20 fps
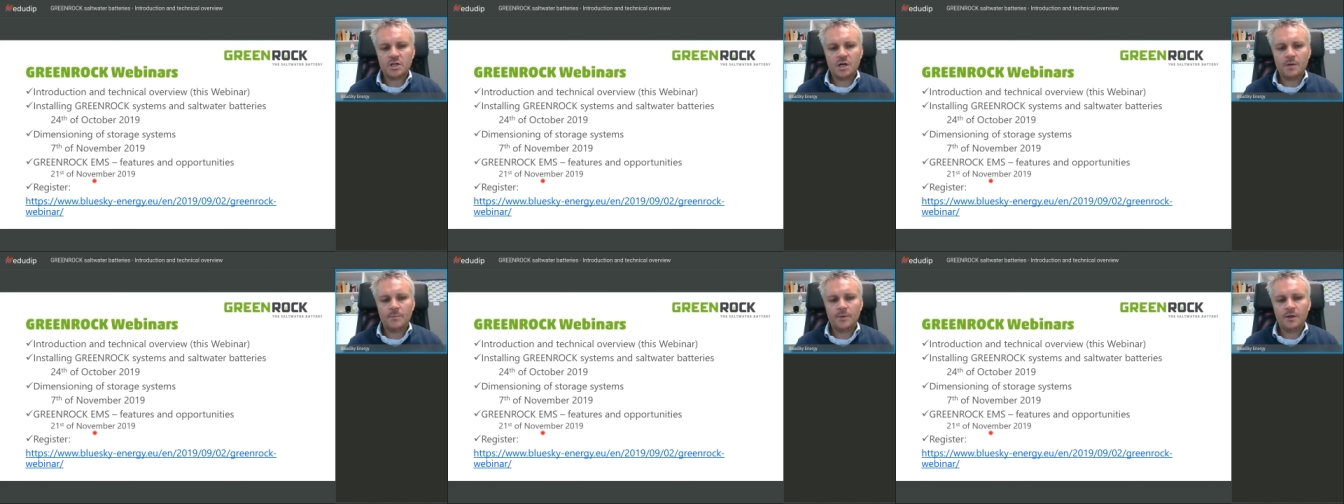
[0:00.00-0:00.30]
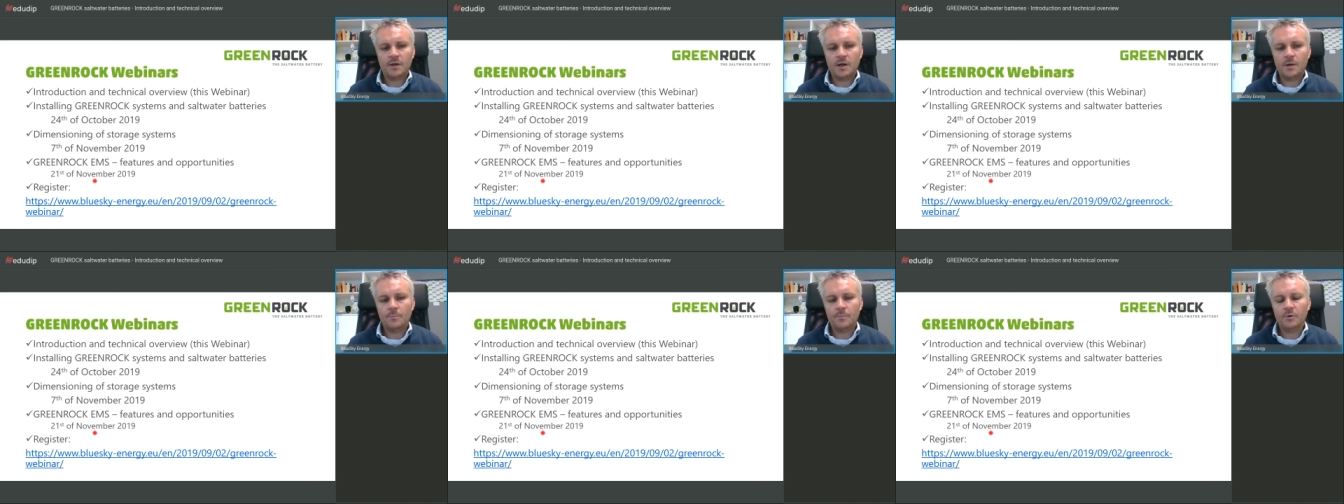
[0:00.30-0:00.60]

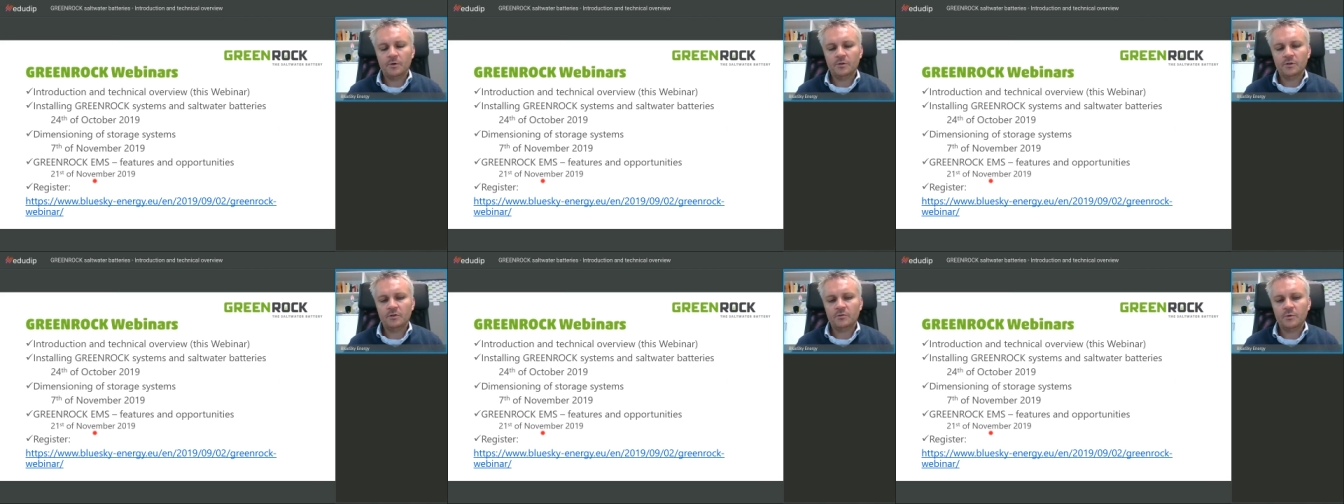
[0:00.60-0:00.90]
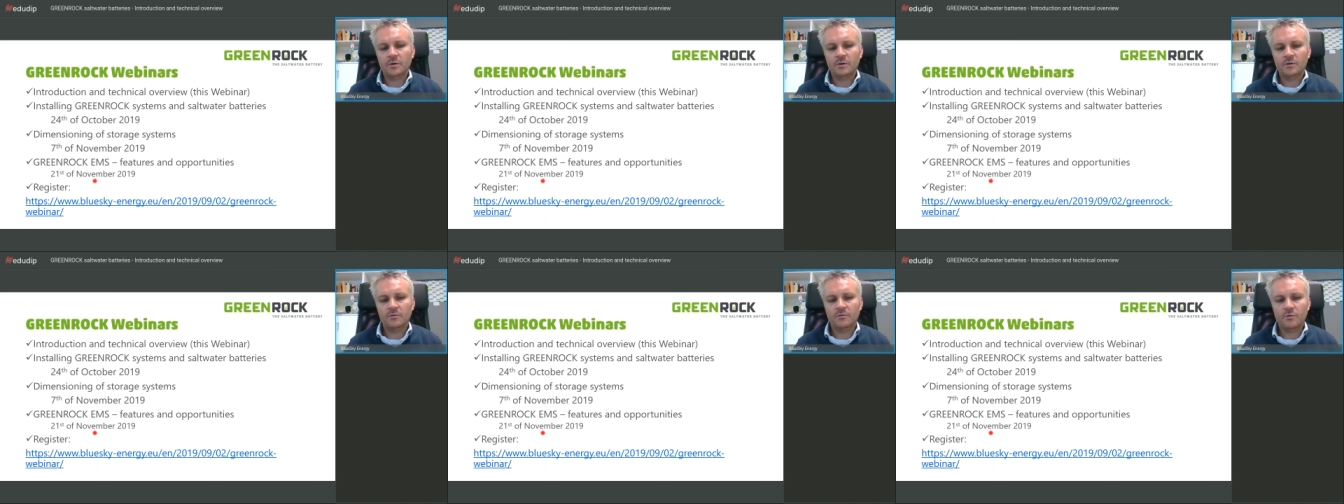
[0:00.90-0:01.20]
talking
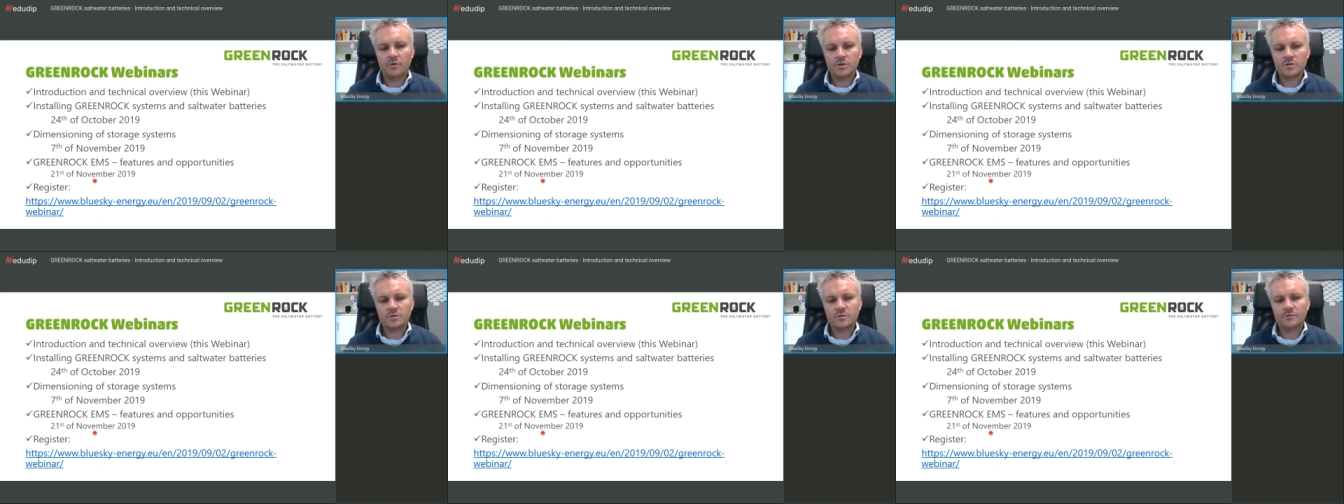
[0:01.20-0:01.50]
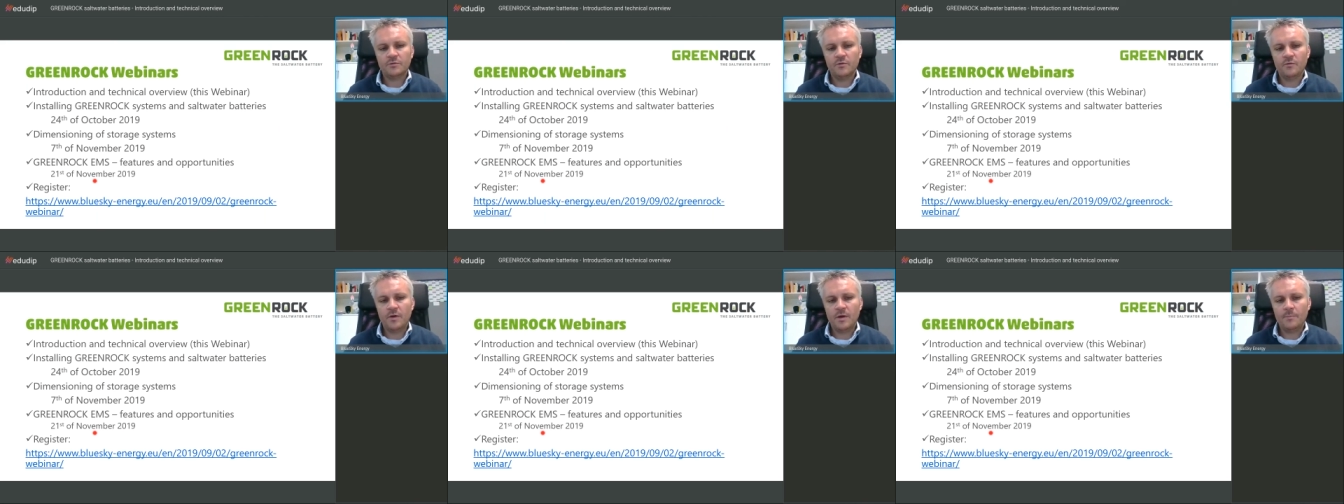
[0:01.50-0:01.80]
about GREENROCK
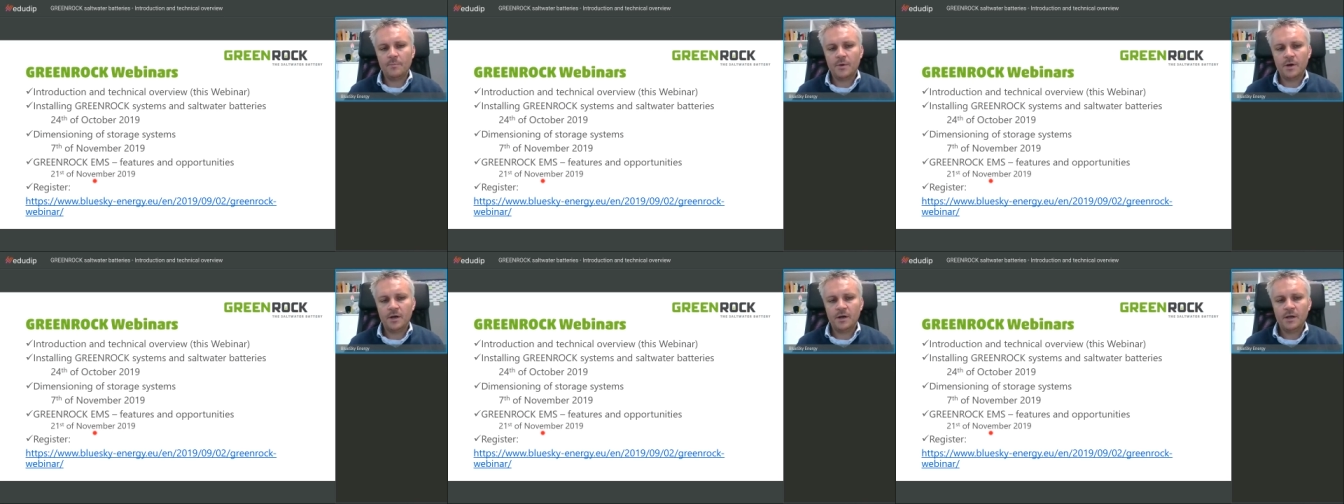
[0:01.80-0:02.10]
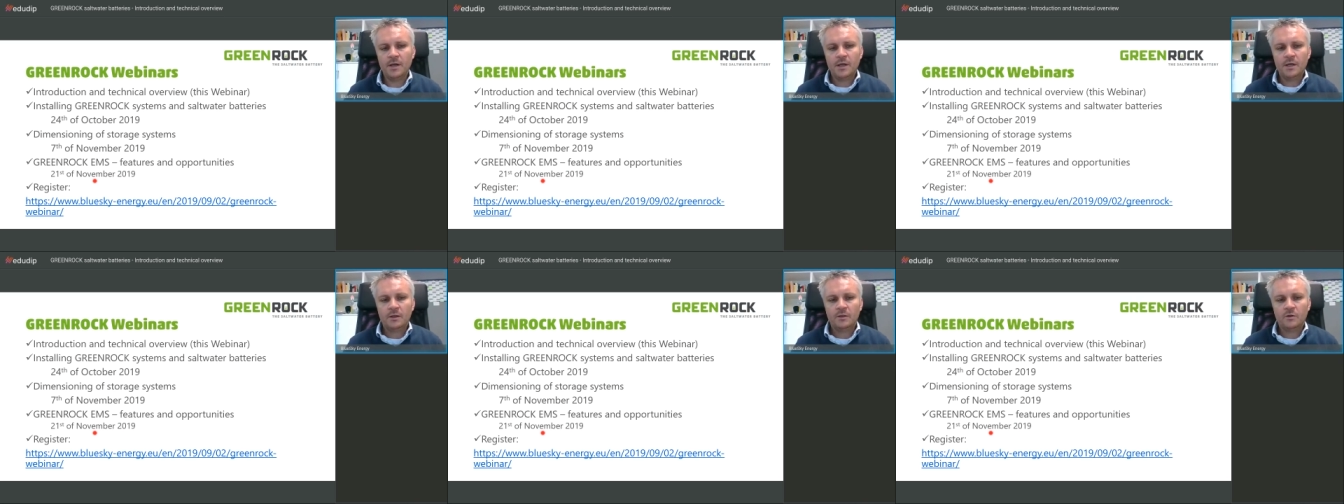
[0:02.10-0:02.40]
energy
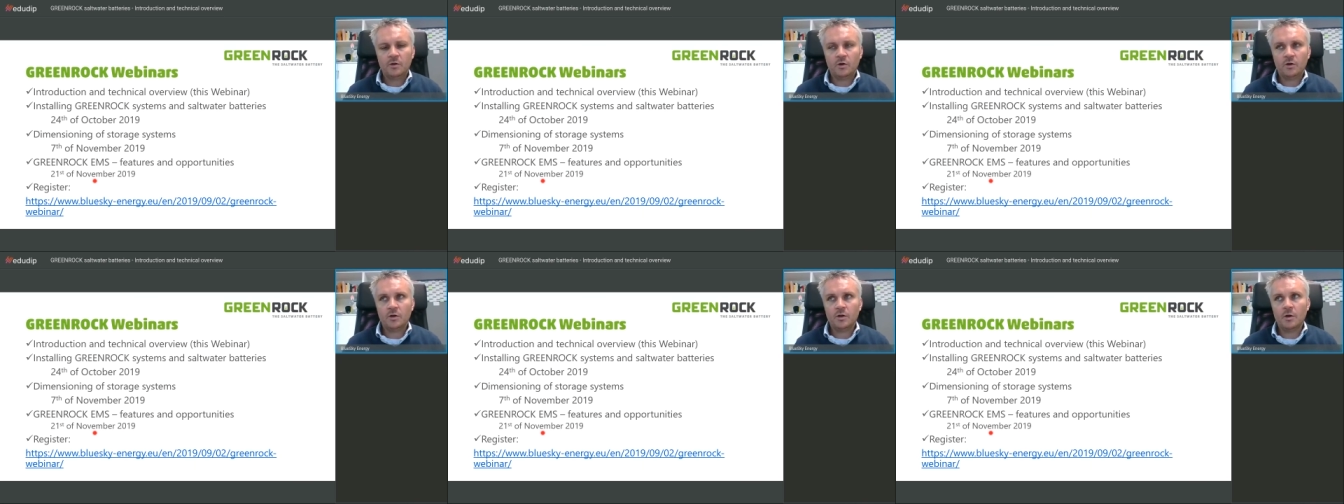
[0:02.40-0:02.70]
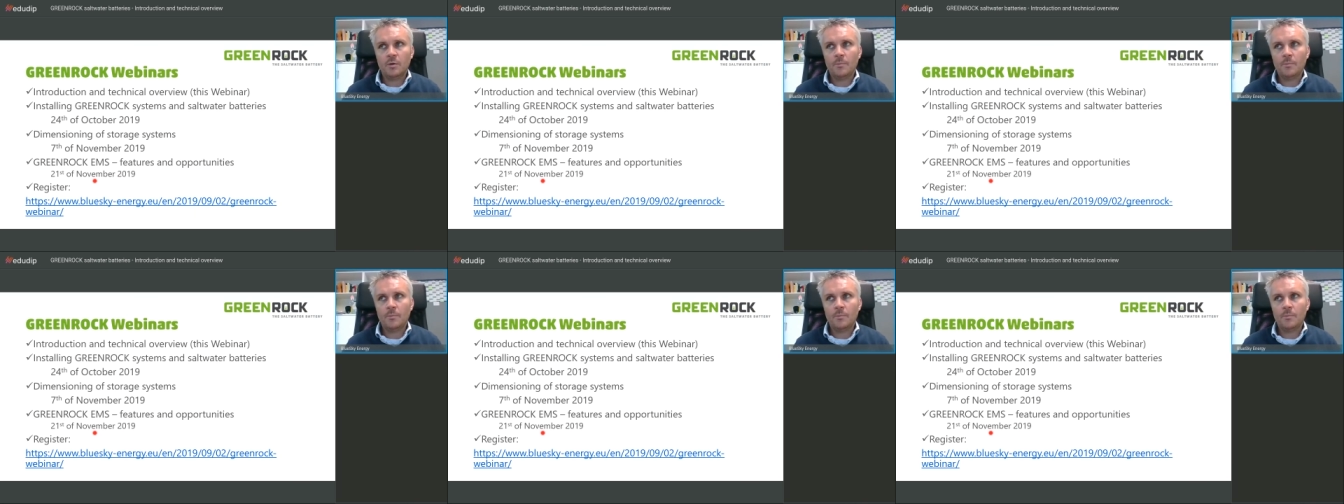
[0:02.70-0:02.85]
management system.